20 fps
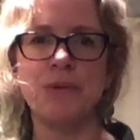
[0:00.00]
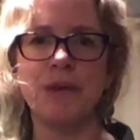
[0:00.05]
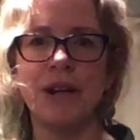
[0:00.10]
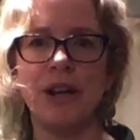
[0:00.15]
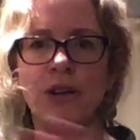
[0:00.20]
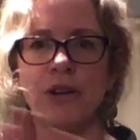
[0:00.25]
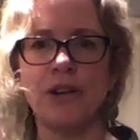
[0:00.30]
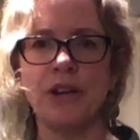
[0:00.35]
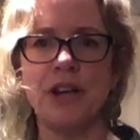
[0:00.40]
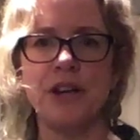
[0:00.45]
We
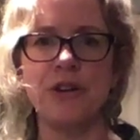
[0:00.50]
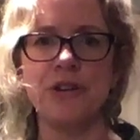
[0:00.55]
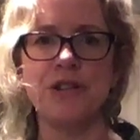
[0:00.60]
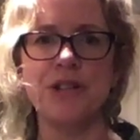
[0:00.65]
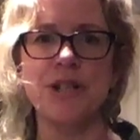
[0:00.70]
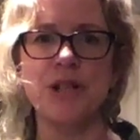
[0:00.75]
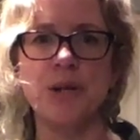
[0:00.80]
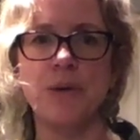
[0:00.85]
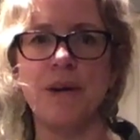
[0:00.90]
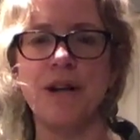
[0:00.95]
can look at your
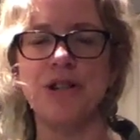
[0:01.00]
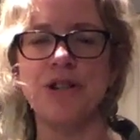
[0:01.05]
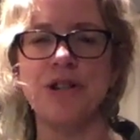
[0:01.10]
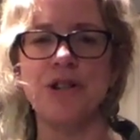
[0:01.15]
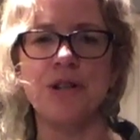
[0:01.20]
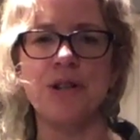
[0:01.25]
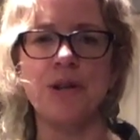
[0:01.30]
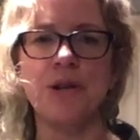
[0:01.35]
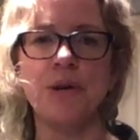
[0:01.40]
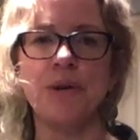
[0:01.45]
situation
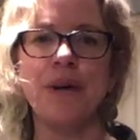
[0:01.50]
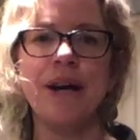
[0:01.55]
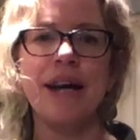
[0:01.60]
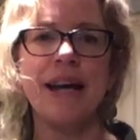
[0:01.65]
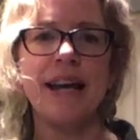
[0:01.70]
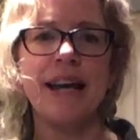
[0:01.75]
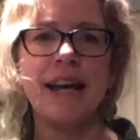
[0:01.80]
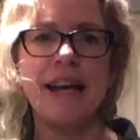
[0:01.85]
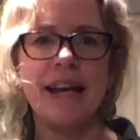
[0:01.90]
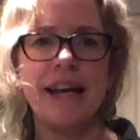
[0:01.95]
too
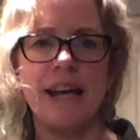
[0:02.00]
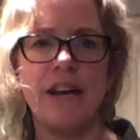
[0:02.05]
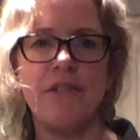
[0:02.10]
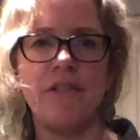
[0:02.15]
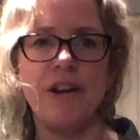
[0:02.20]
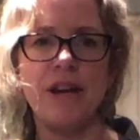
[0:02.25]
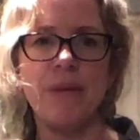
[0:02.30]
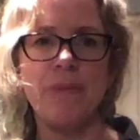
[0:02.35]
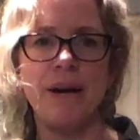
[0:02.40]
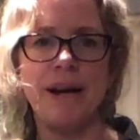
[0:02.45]
if
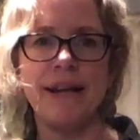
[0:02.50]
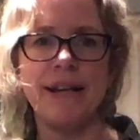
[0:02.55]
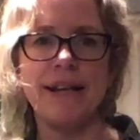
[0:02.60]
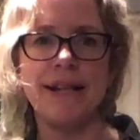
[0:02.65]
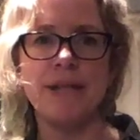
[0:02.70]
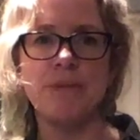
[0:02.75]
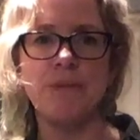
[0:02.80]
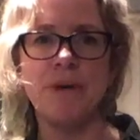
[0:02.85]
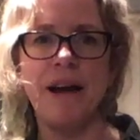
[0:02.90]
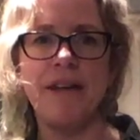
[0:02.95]
anybody
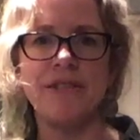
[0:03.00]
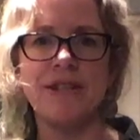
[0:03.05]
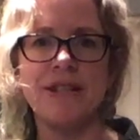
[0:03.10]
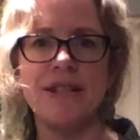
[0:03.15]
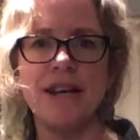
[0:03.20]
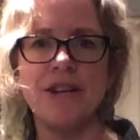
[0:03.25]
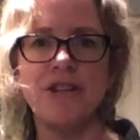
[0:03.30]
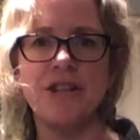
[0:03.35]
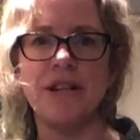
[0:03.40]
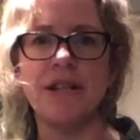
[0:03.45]
needs private
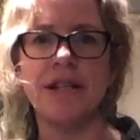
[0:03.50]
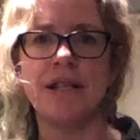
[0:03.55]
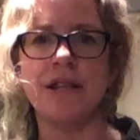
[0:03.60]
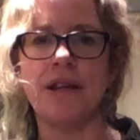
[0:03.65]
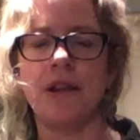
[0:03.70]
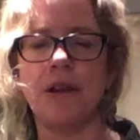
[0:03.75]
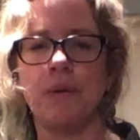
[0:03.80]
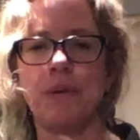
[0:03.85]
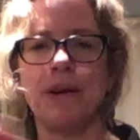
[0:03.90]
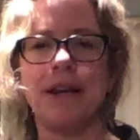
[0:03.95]
sessions
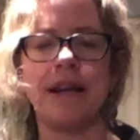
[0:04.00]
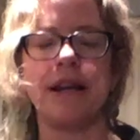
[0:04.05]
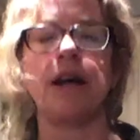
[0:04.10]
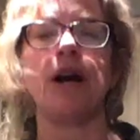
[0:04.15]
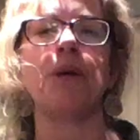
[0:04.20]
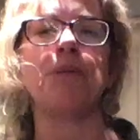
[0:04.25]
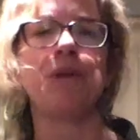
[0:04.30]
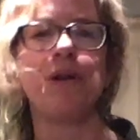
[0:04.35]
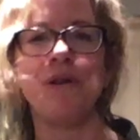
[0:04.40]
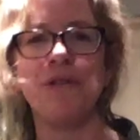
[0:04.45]
so that we can
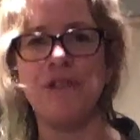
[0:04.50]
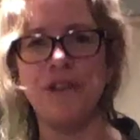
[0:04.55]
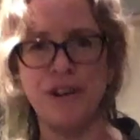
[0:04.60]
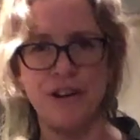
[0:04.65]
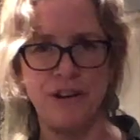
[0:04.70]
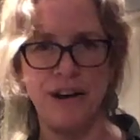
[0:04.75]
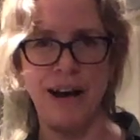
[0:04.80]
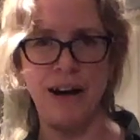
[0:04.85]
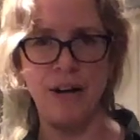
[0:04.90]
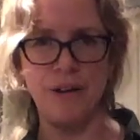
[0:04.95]
help you
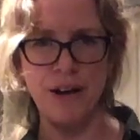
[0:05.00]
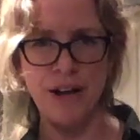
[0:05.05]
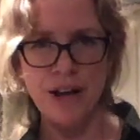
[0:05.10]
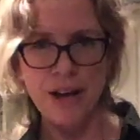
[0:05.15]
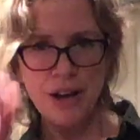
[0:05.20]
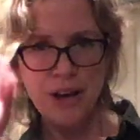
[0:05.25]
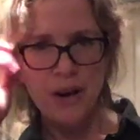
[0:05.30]
figure out